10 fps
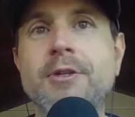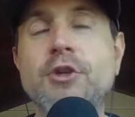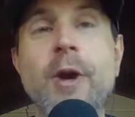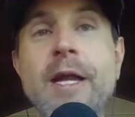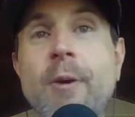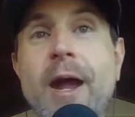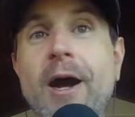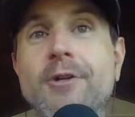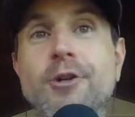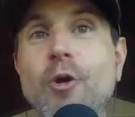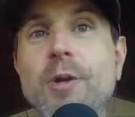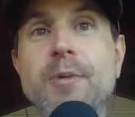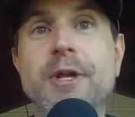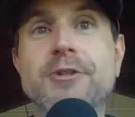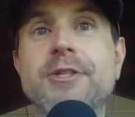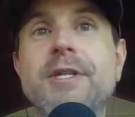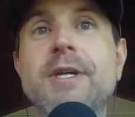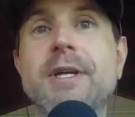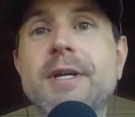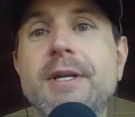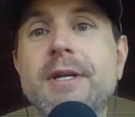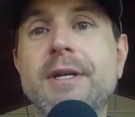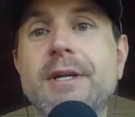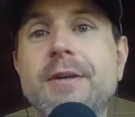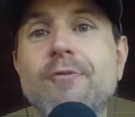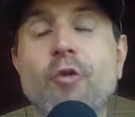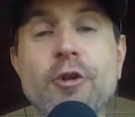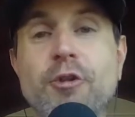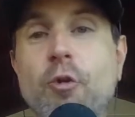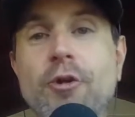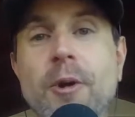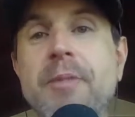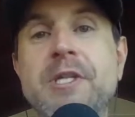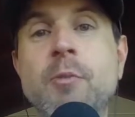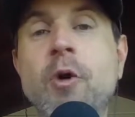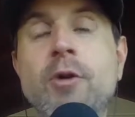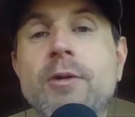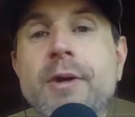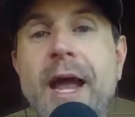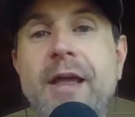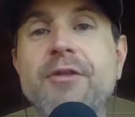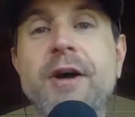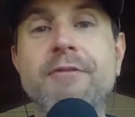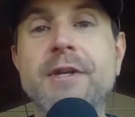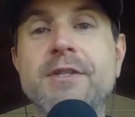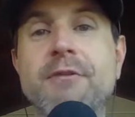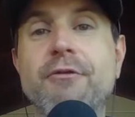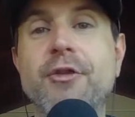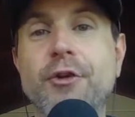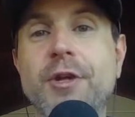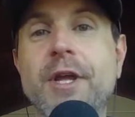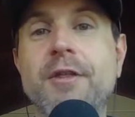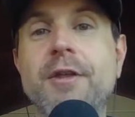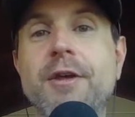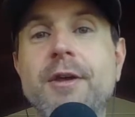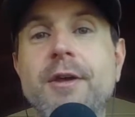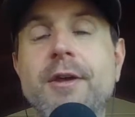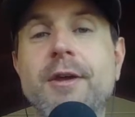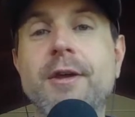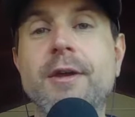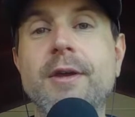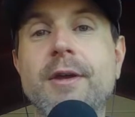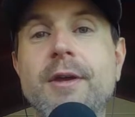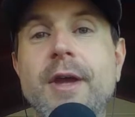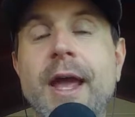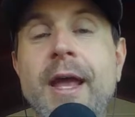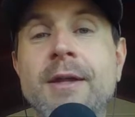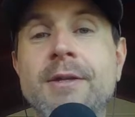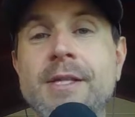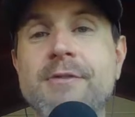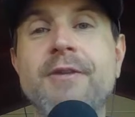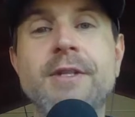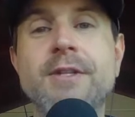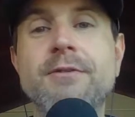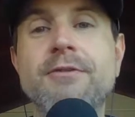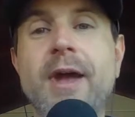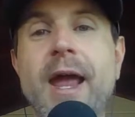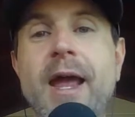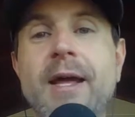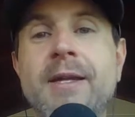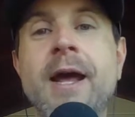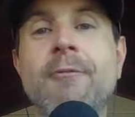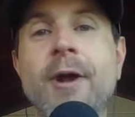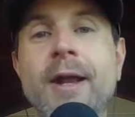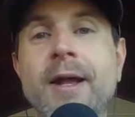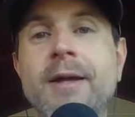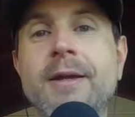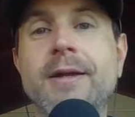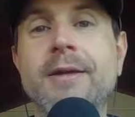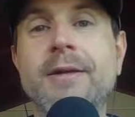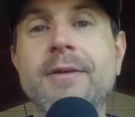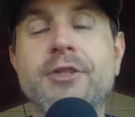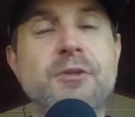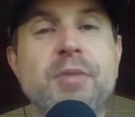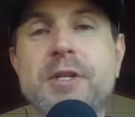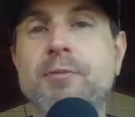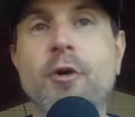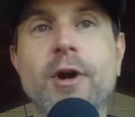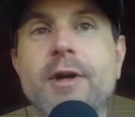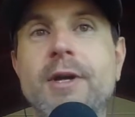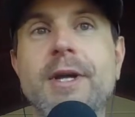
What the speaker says: So anyway, under Lloyd Pierce, fourth quarter abysmal, 8th offensive, 30th, and defensive and net rating. Just piss poor.